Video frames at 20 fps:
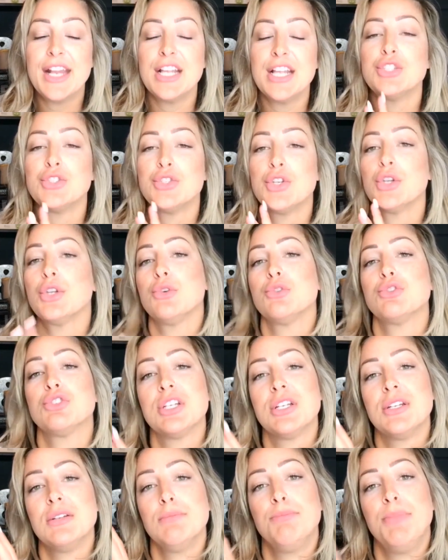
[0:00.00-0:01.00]
It is
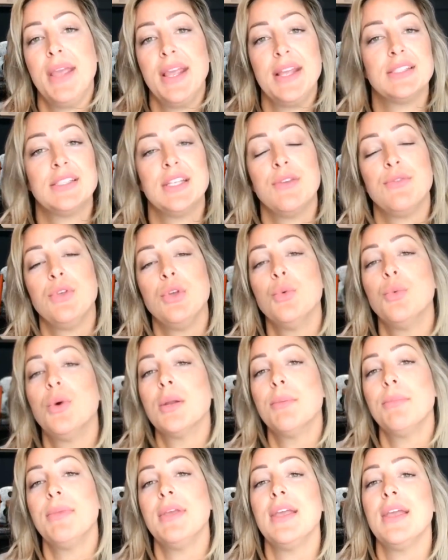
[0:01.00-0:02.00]
solution based. If you
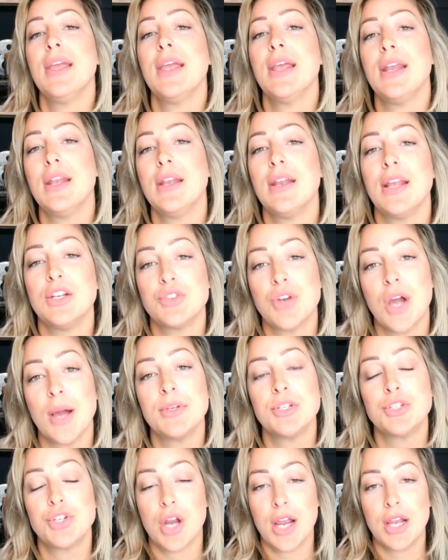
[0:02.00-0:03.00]
want to be in a
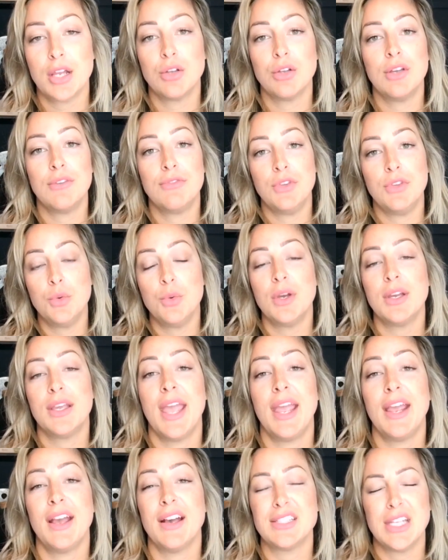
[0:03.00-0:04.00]
drama triangle, if you
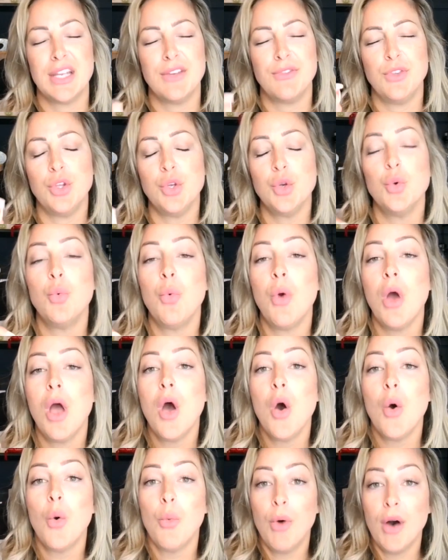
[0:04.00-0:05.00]
want chaos, if you
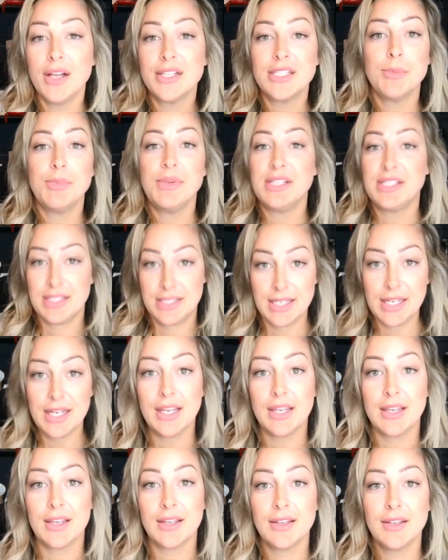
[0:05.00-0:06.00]
want to be
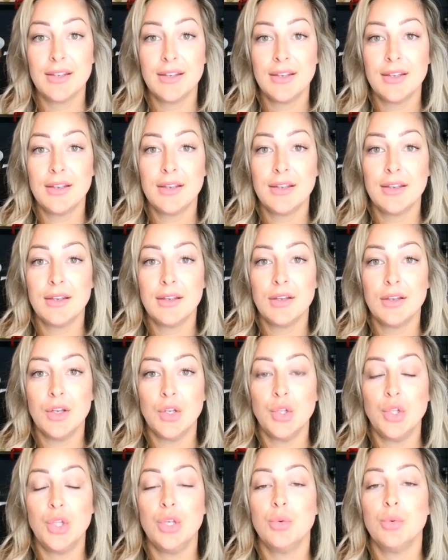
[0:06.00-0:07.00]
sick,
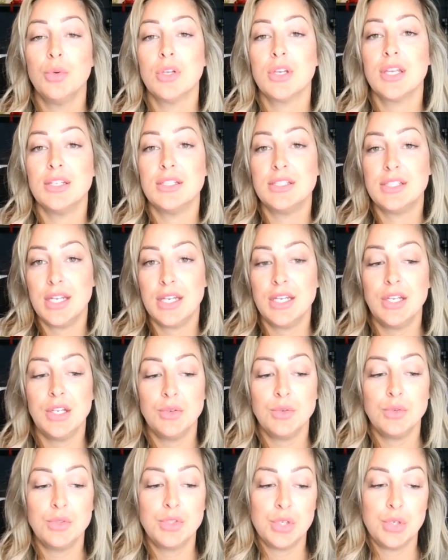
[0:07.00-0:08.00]
you will
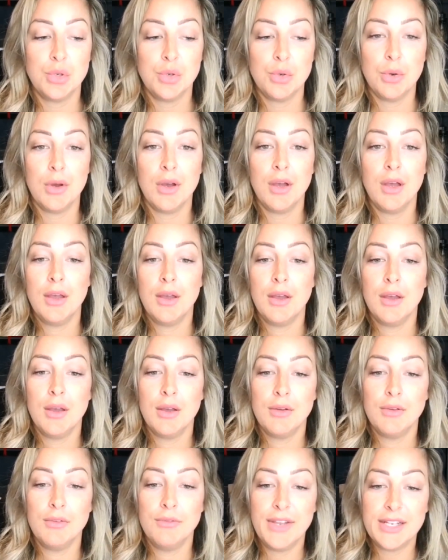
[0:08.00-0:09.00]
continue to
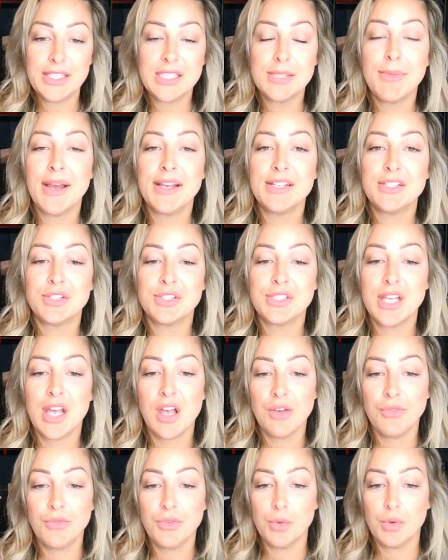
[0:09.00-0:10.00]
victimize
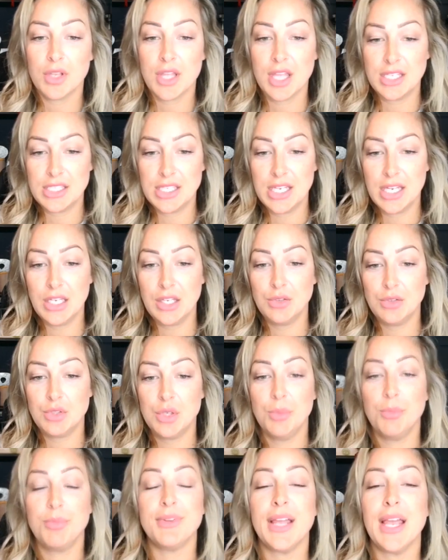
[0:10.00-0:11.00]
yourself. You will continue
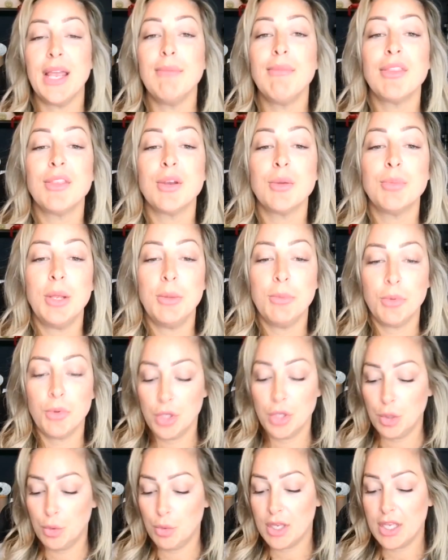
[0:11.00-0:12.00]
to blame other
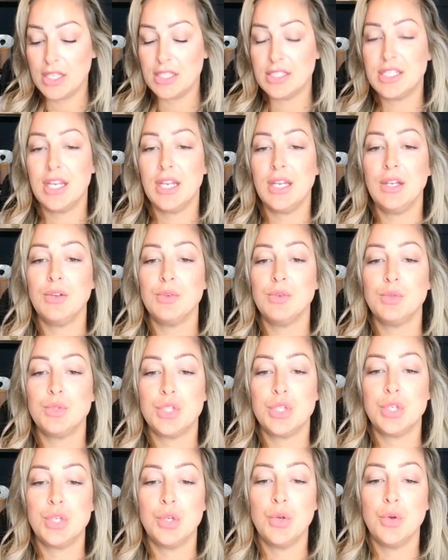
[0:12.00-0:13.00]
people. You will continue
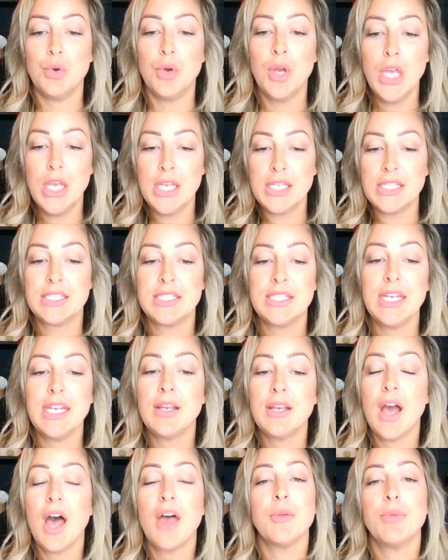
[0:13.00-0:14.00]
to
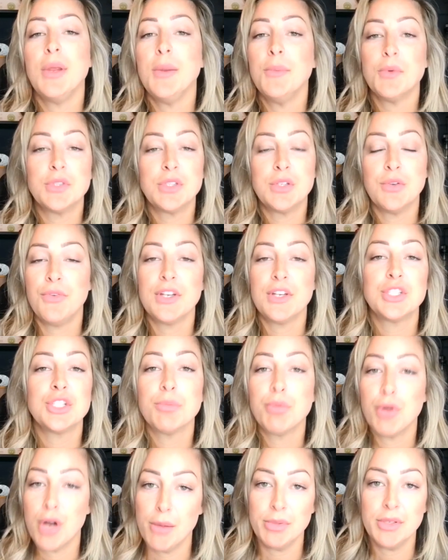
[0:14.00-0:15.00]
seek other people to
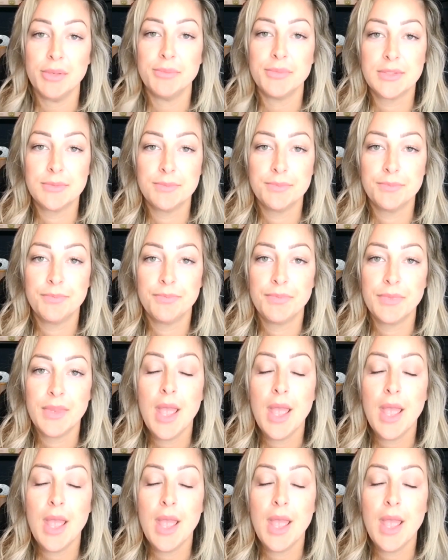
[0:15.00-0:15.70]
fix your problems.